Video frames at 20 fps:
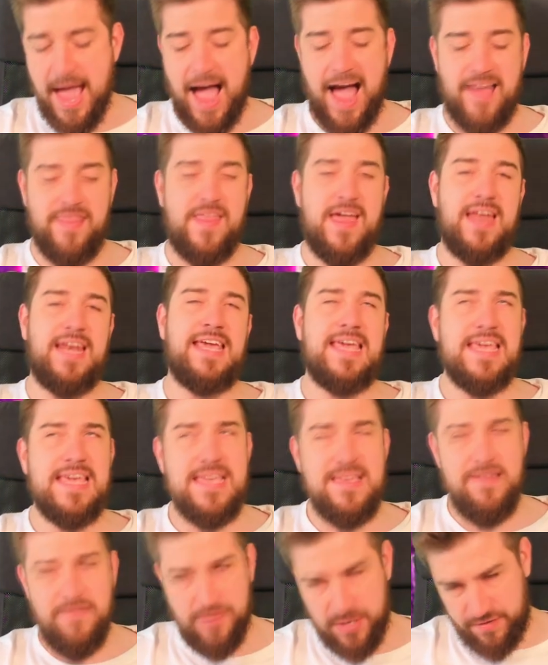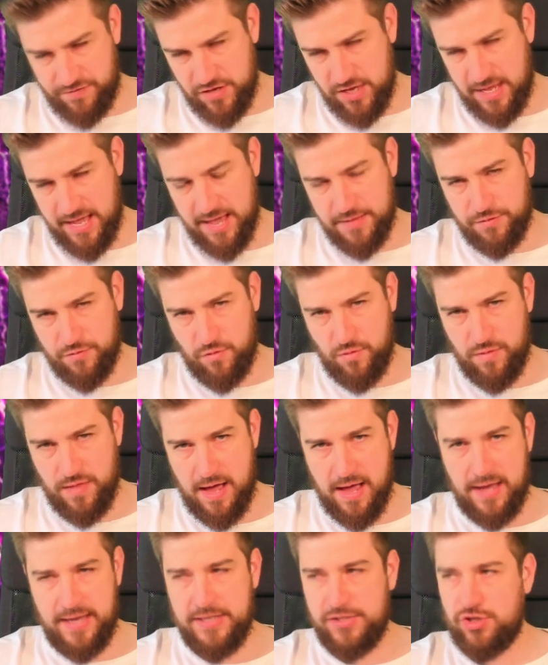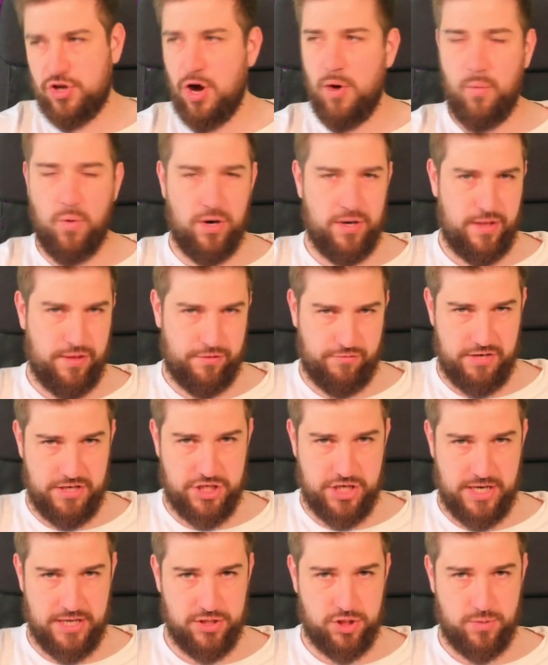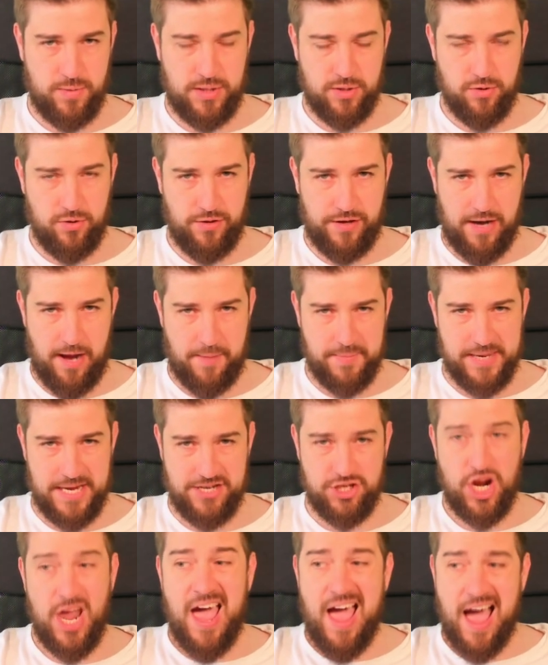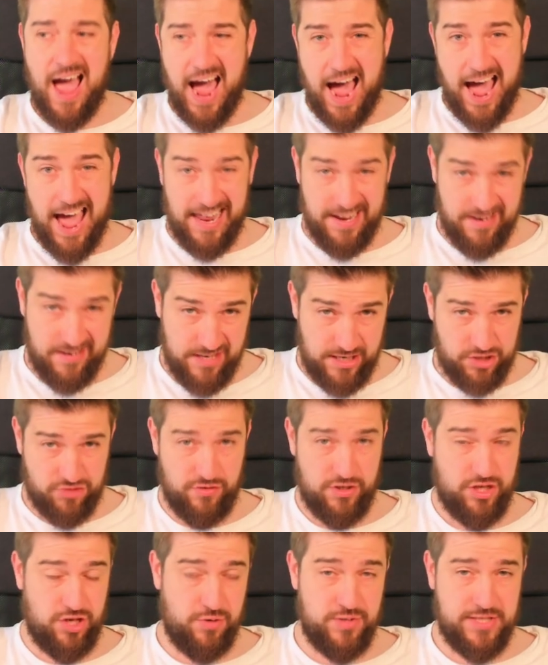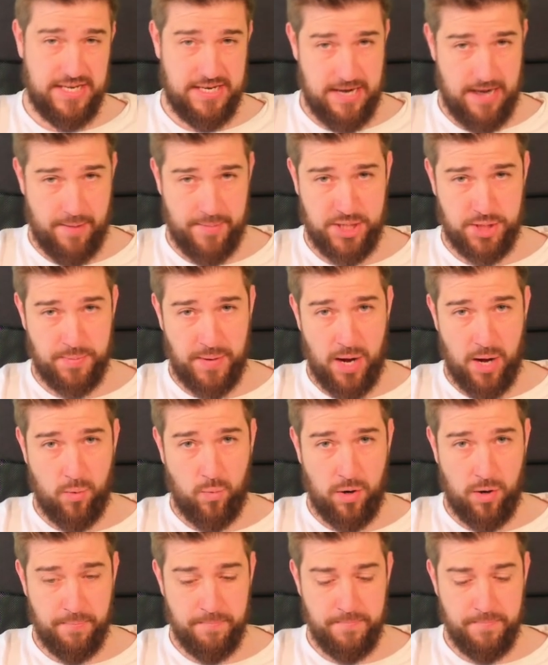And then even if you get through that, he's got a 1 in 3 chance to ignore the damage, and he's reducing damage by 1.